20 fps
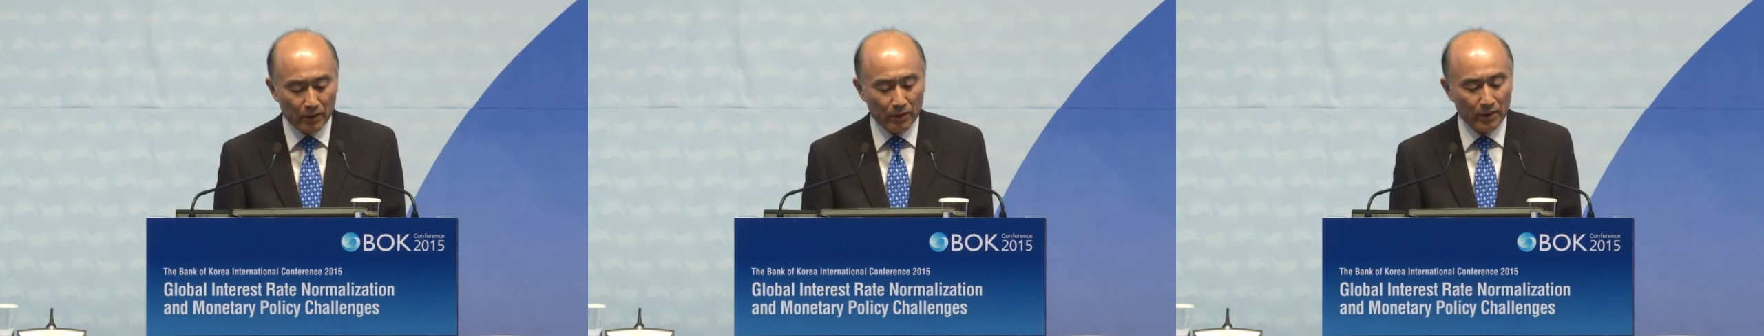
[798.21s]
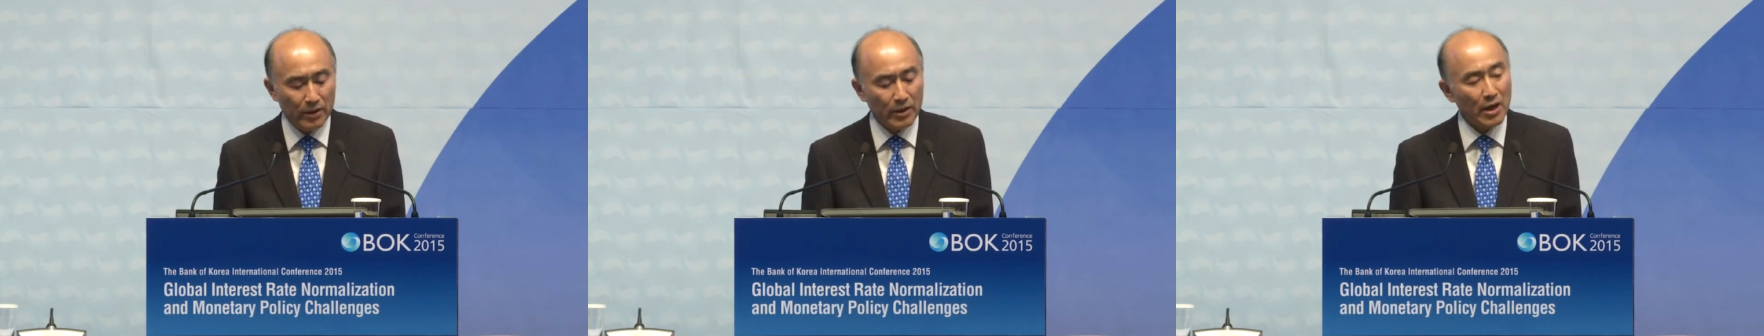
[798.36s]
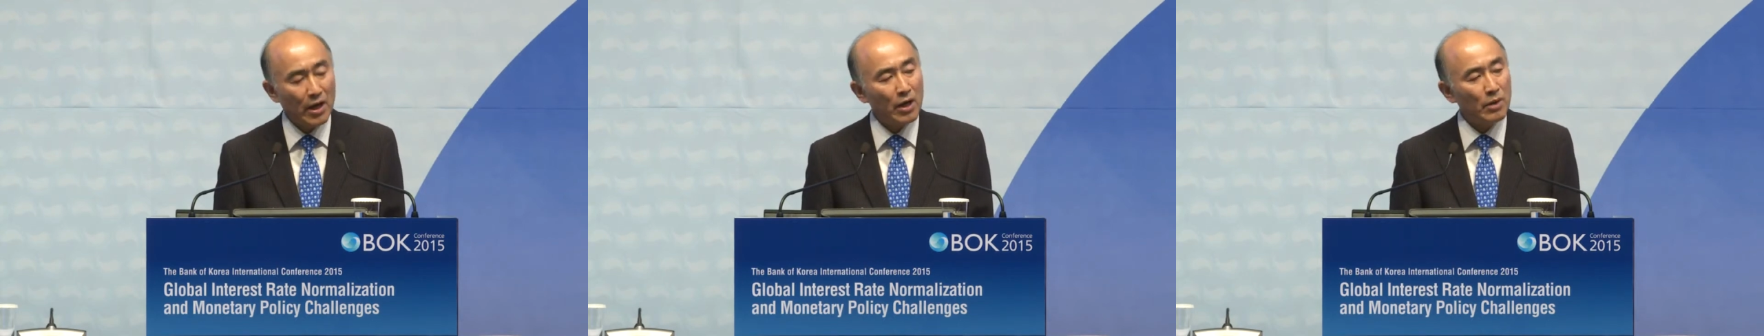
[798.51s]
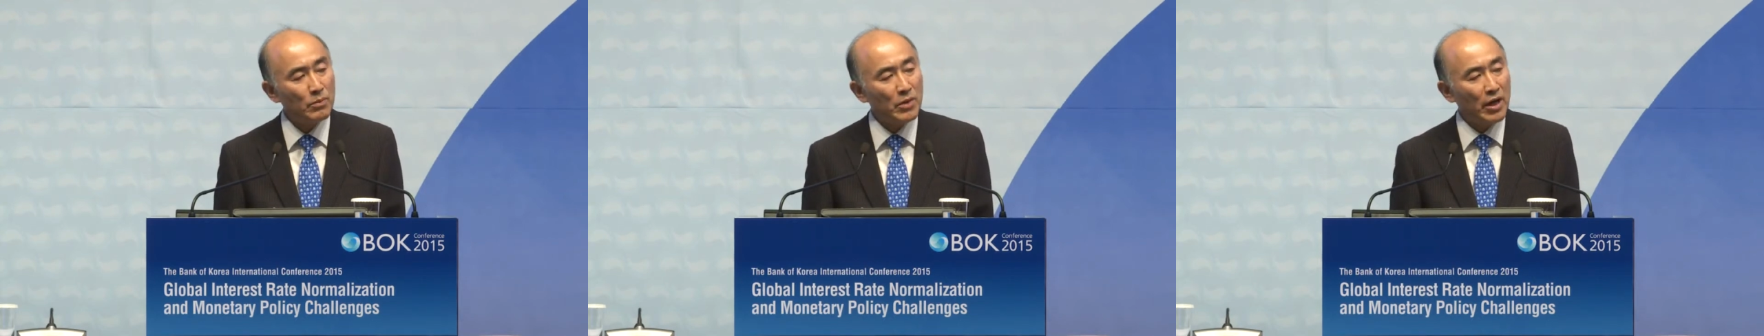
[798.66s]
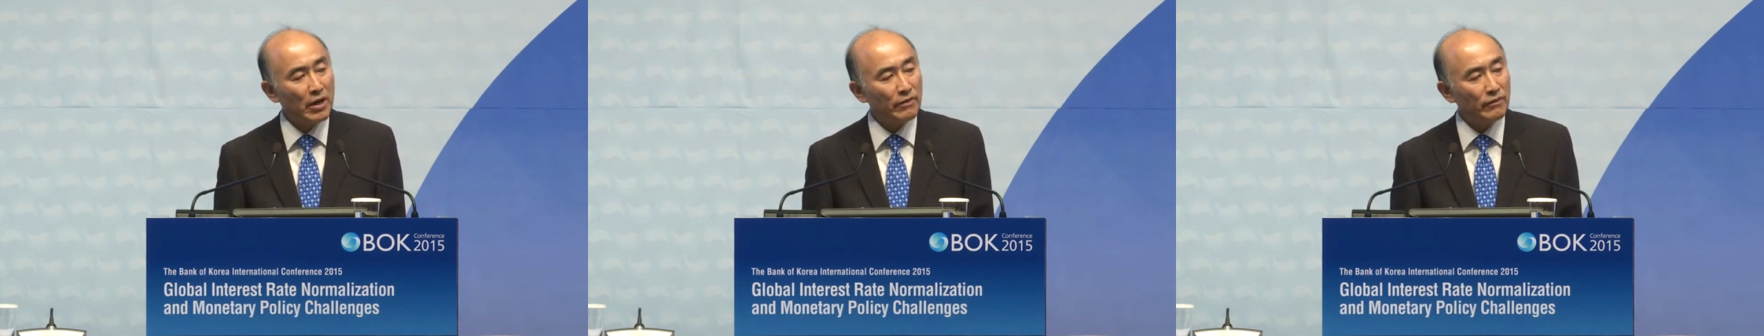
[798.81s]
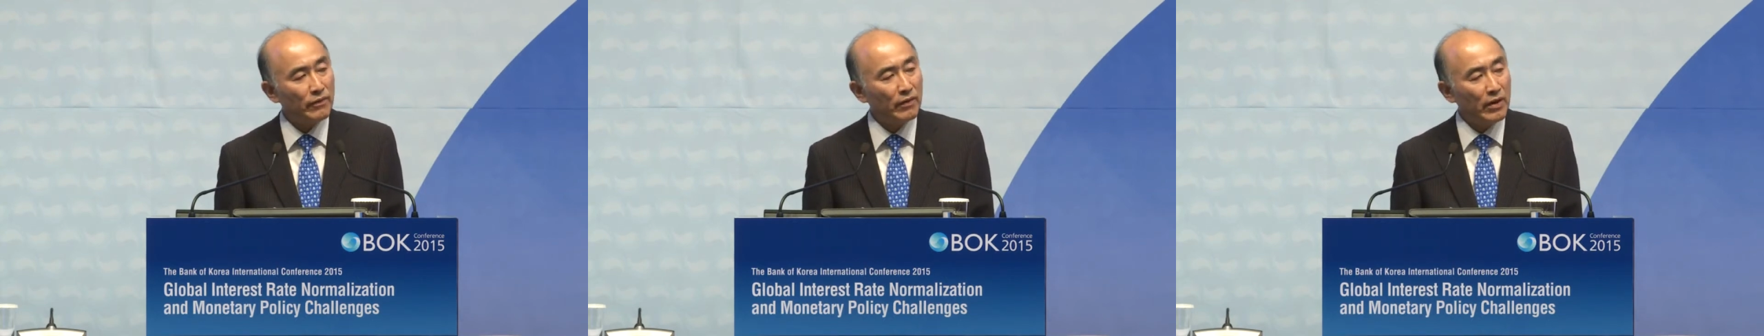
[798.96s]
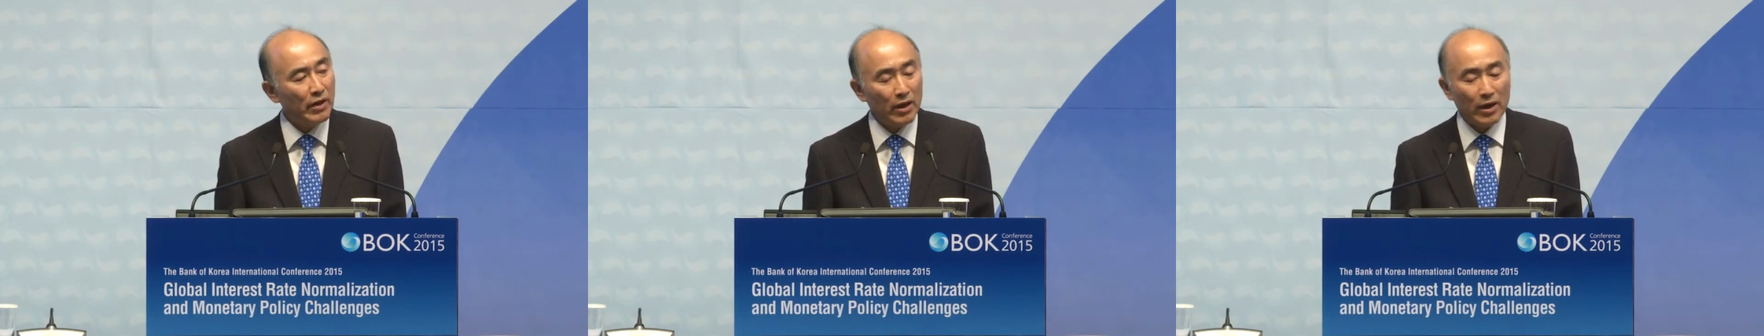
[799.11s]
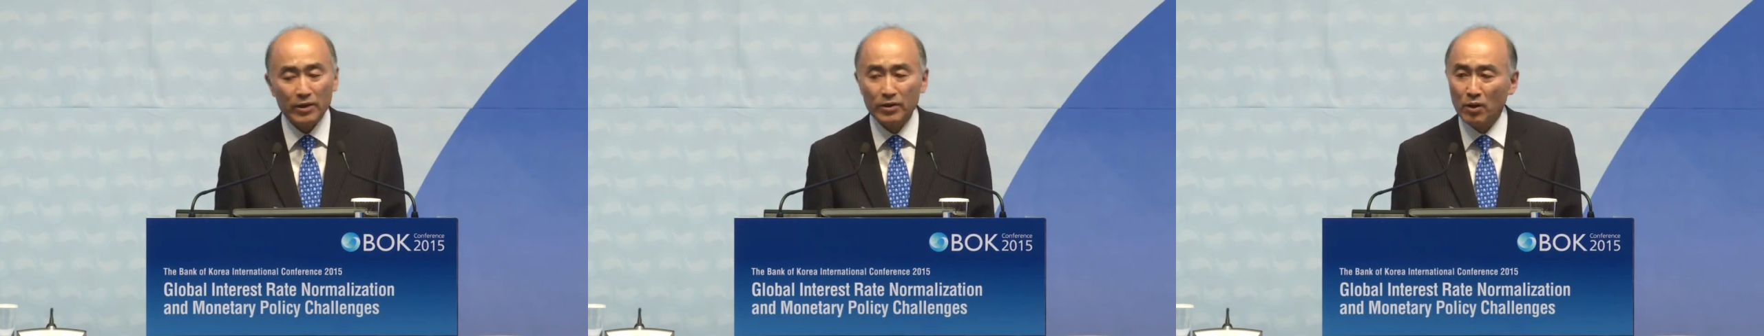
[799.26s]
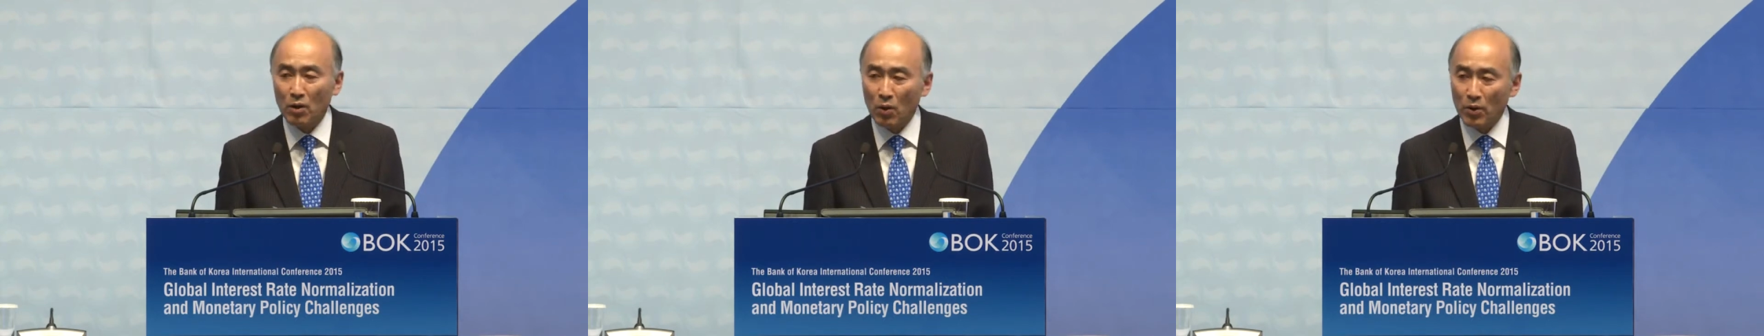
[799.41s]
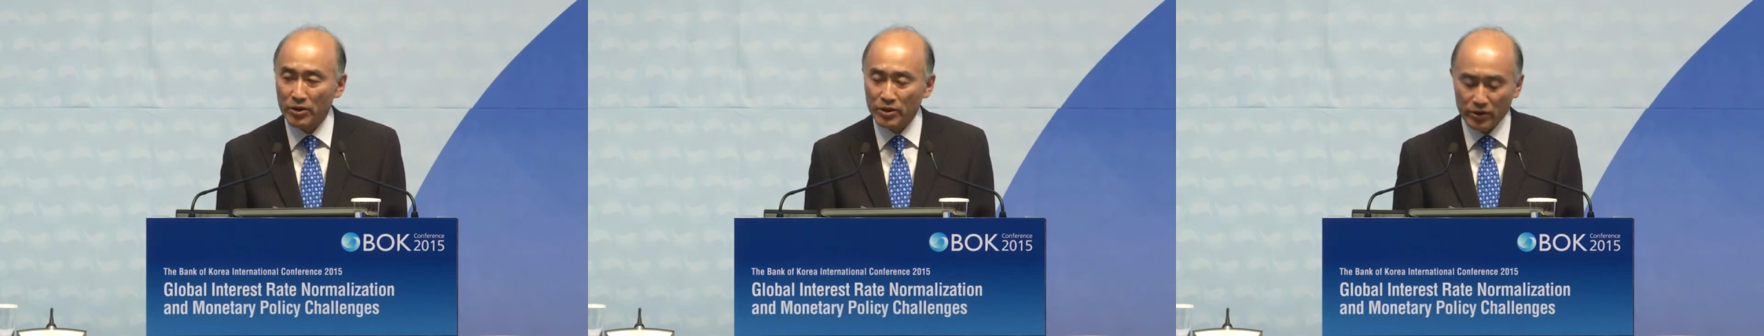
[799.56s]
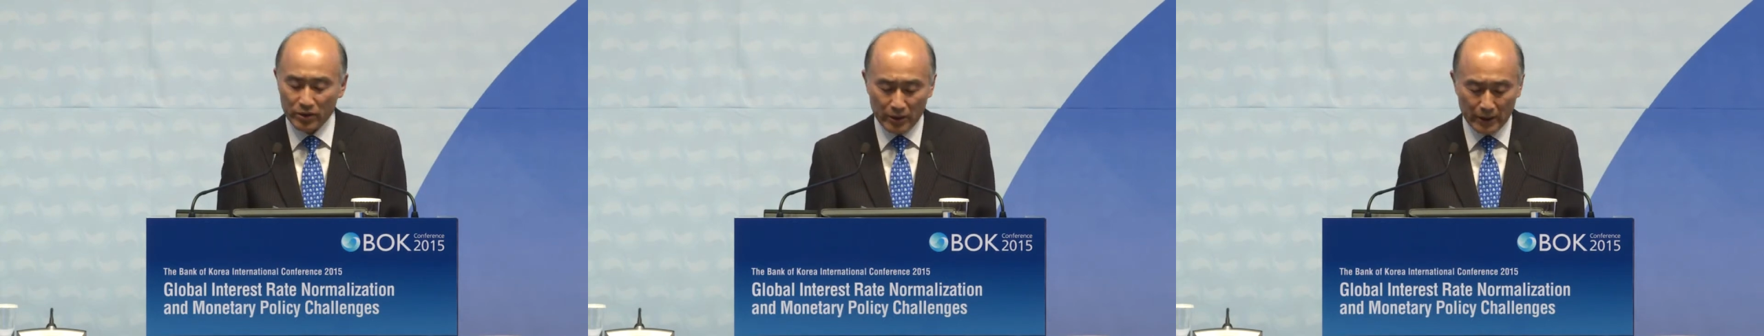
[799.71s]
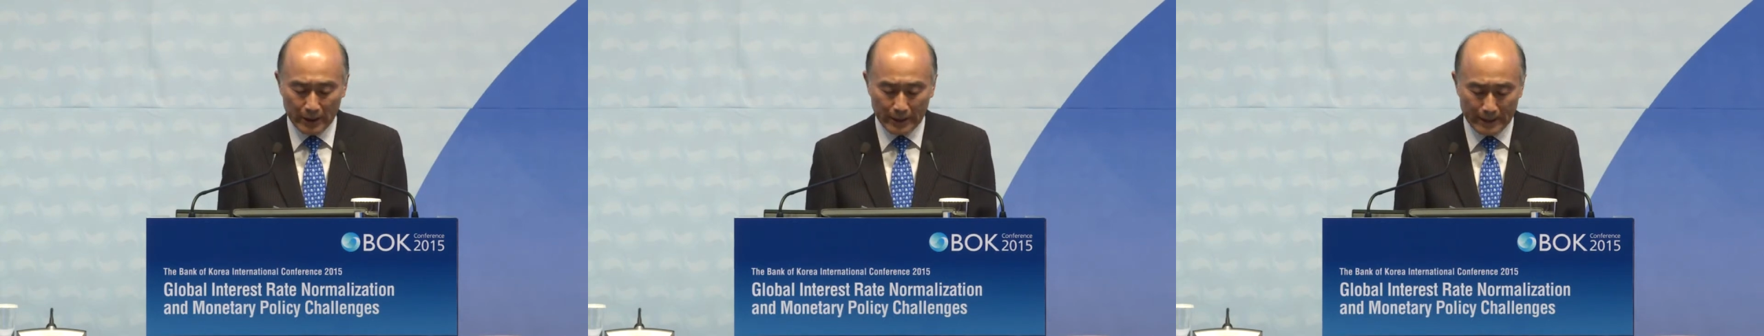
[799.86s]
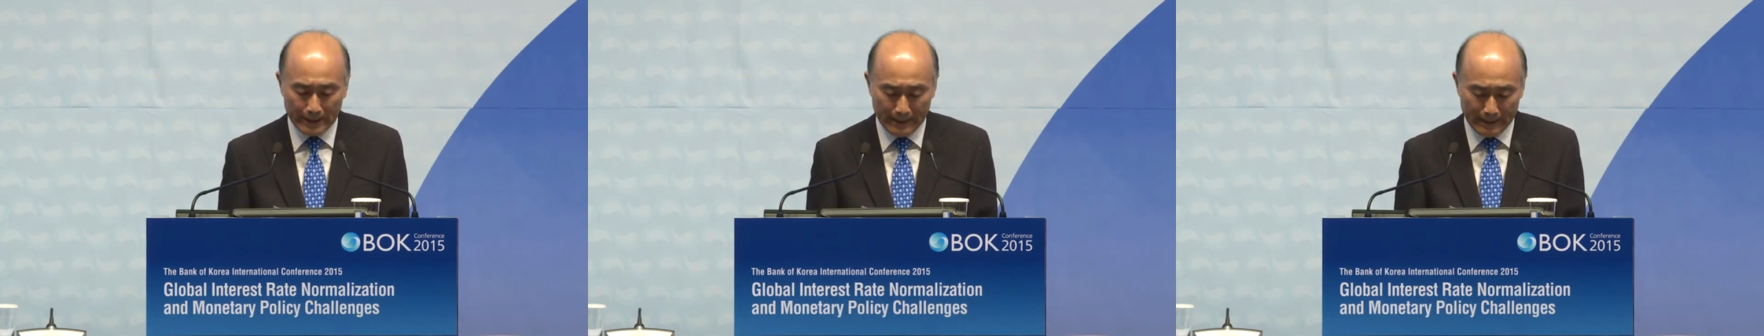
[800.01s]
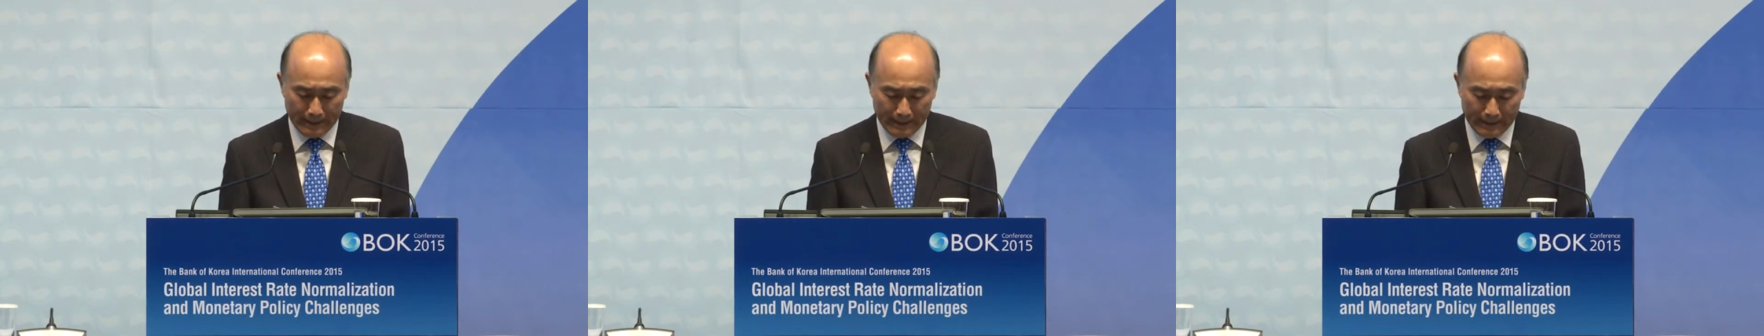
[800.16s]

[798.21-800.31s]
the IMF and the OECD